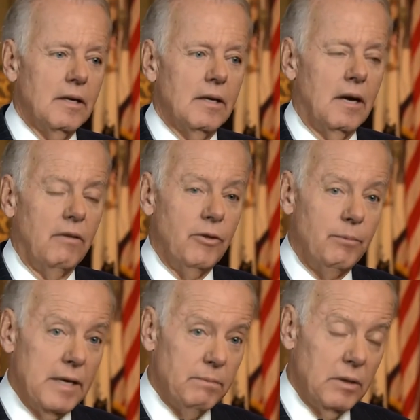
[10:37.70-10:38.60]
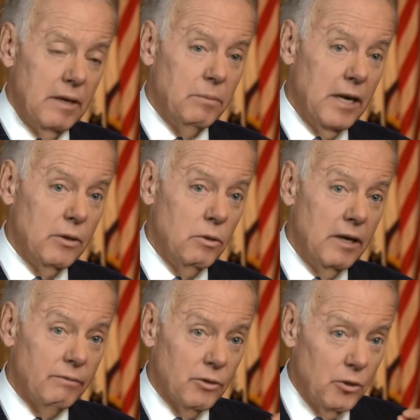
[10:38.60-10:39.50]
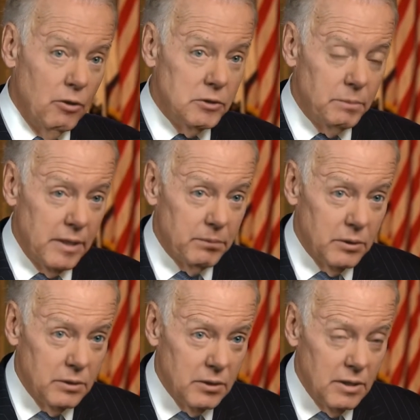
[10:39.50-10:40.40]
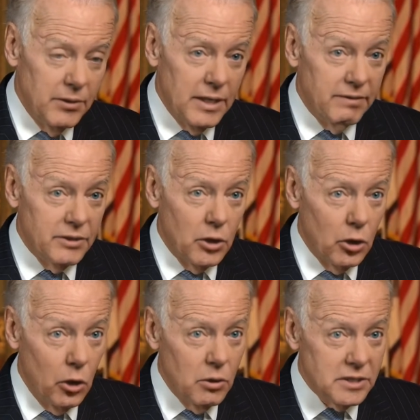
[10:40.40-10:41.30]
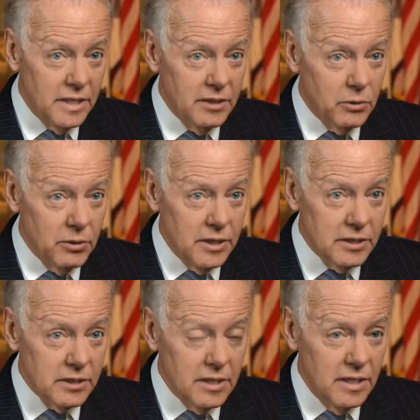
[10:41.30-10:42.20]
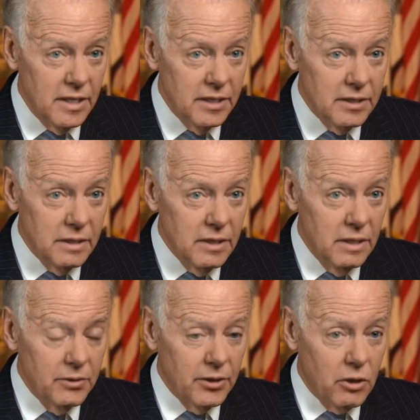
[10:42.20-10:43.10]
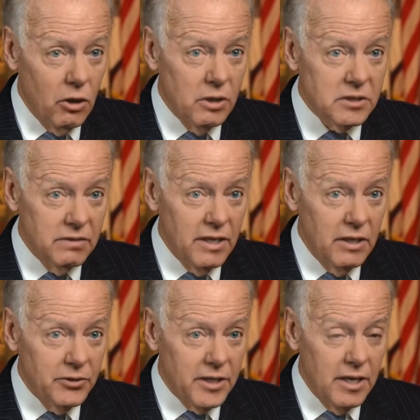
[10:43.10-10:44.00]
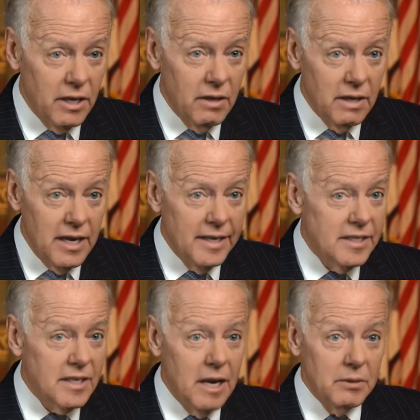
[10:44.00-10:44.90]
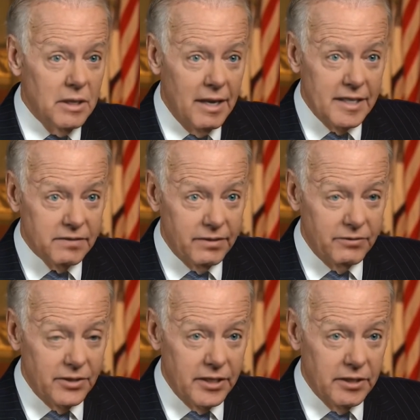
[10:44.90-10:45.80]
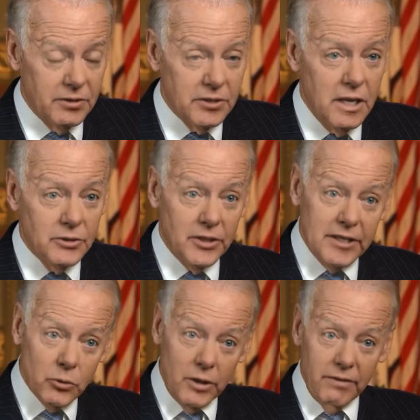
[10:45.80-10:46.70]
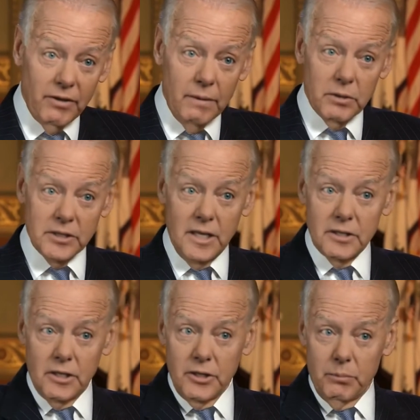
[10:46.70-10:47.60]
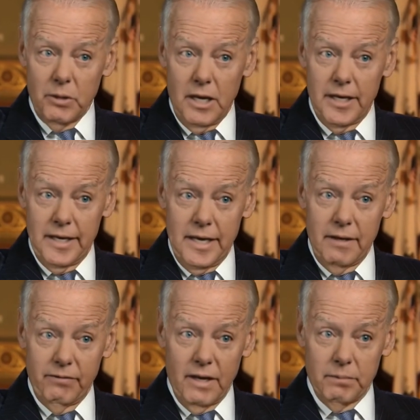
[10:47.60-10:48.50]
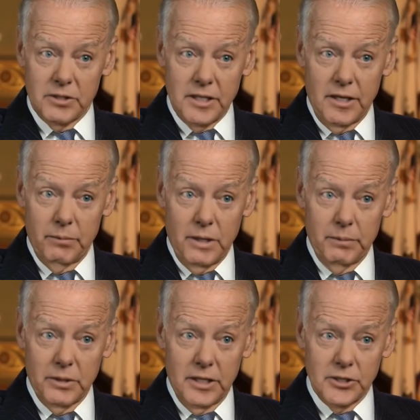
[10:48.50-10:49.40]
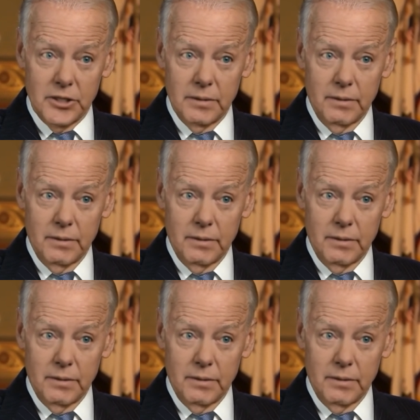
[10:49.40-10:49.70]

Of the people, and by the way, for those people, they've had the lowest increase in the cost of health care any time in the last 50 years. So that 25% doesn't apply to 85% of the population.